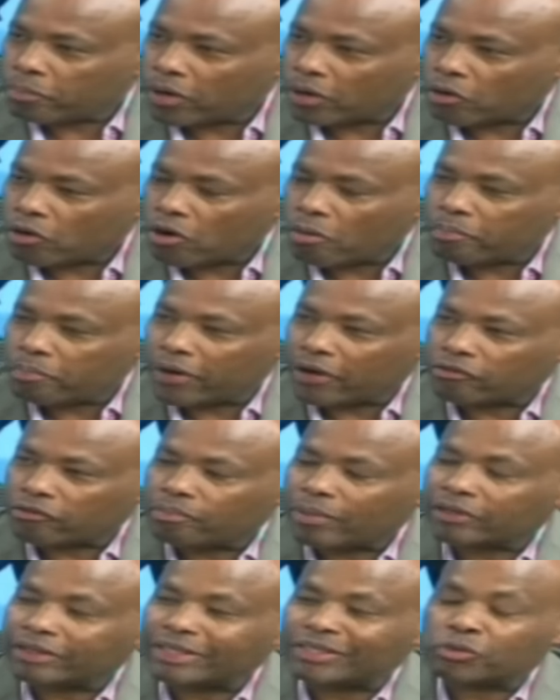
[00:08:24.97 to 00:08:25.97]
com uh, complex,
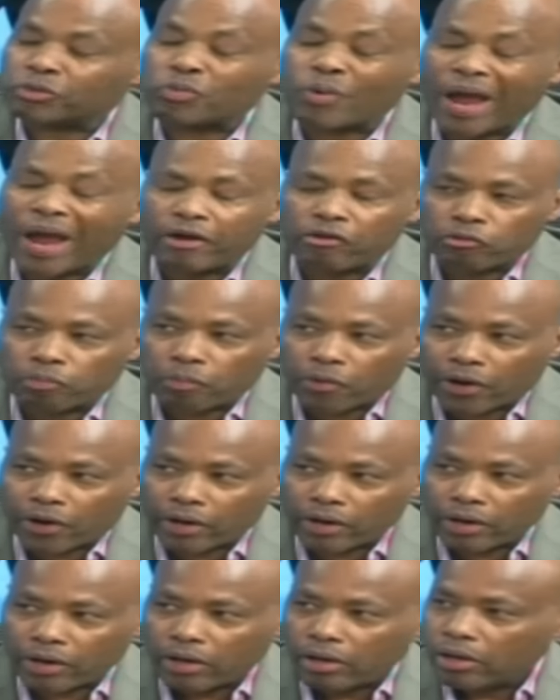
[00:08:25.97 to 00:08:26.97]
but it's
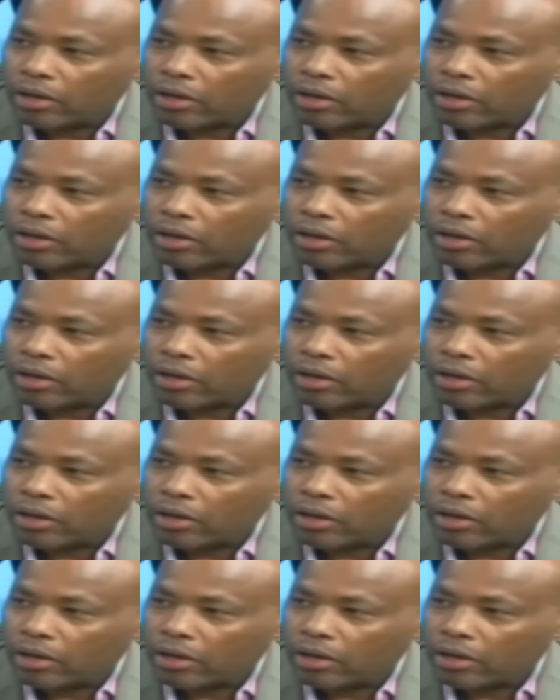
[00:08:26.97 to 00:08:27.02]
widespread.